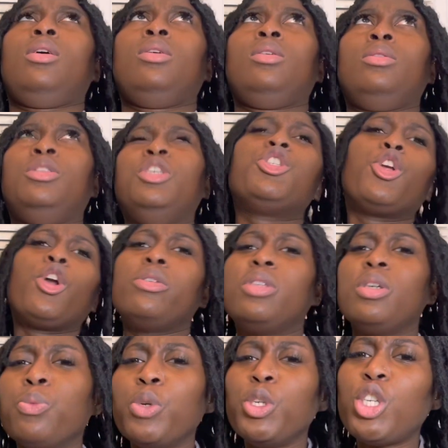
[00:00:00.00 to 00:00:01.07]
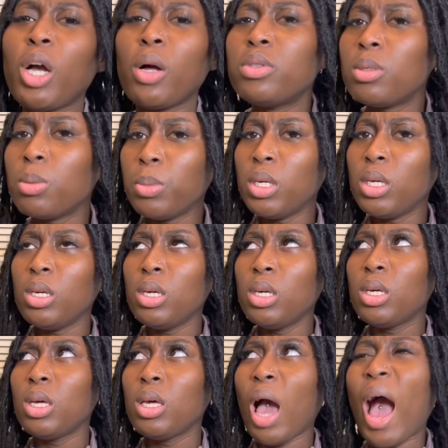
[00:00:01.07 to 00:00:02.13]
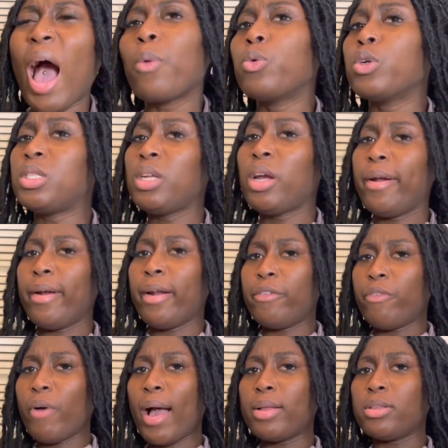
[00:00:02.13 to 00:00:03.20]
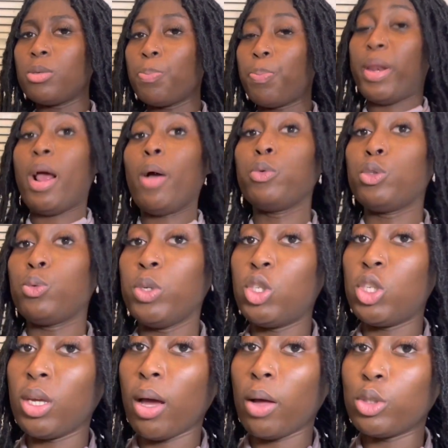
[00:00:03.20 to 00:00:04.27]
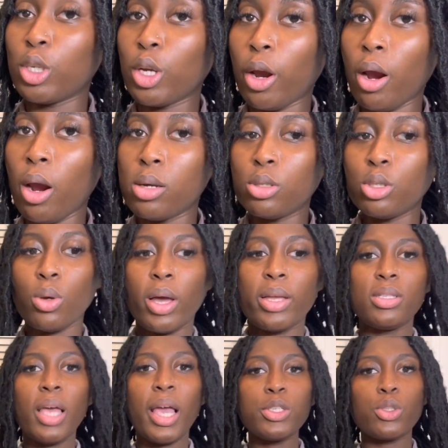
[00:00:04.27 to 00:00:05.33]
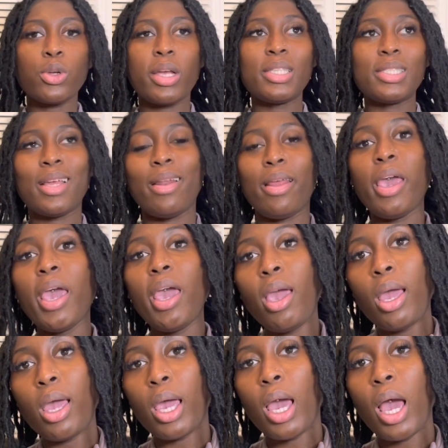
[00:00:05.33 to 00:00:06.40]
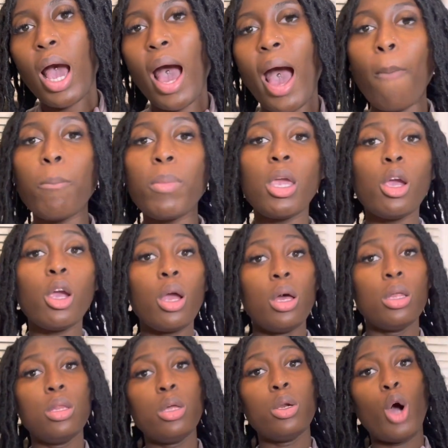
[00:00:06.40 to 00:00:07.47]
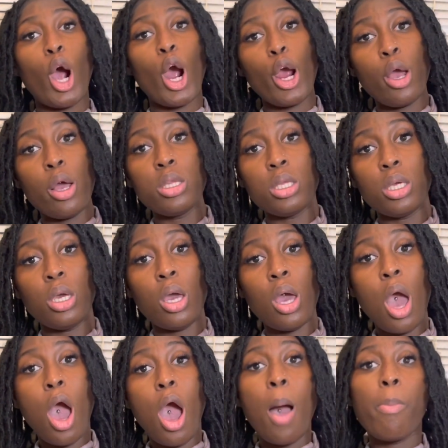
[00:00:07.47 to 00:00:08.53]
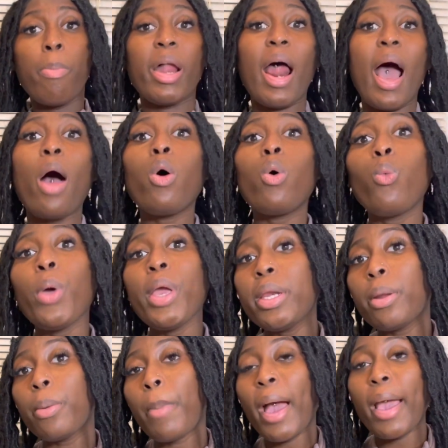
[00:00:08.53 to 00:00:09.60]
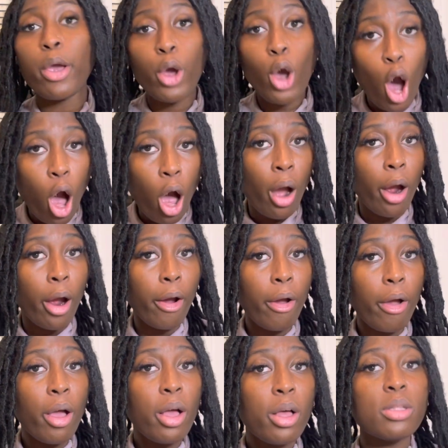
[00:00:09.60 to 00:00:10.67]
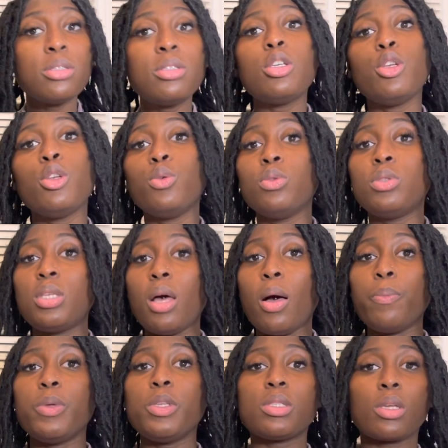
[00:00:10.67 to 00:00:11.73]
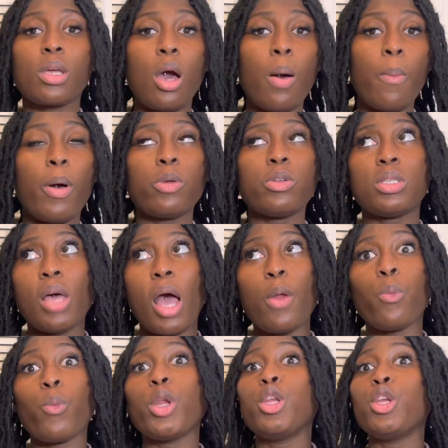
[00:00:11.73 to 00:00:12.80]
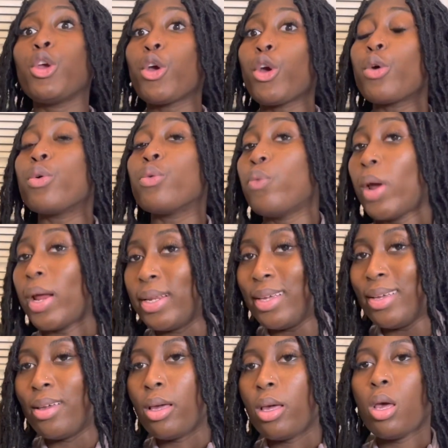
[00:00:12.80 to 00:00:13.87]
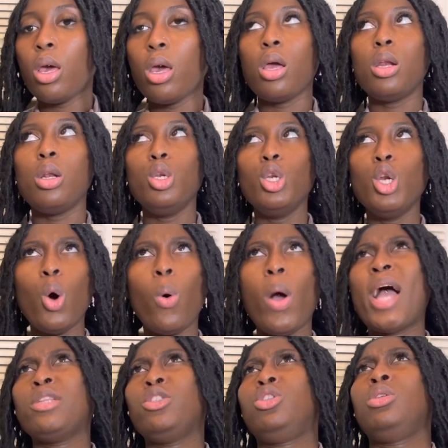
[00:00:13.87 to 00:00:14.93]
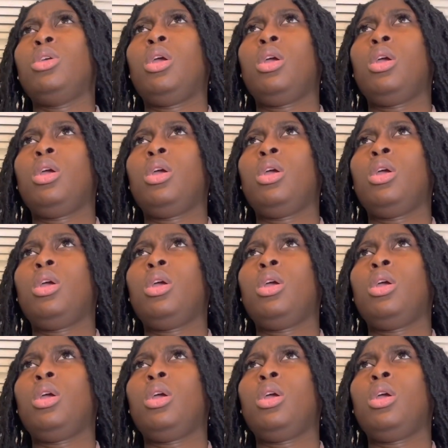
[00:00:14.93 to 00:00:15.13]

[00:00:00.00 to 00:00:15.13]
This girl didn't reach out to me. I was there in advance, but I was reaching out to her. So I text her. I said, hey, I'm here a little early, but I'll wait in my car till you tell me to come outside when you're ready. No answer.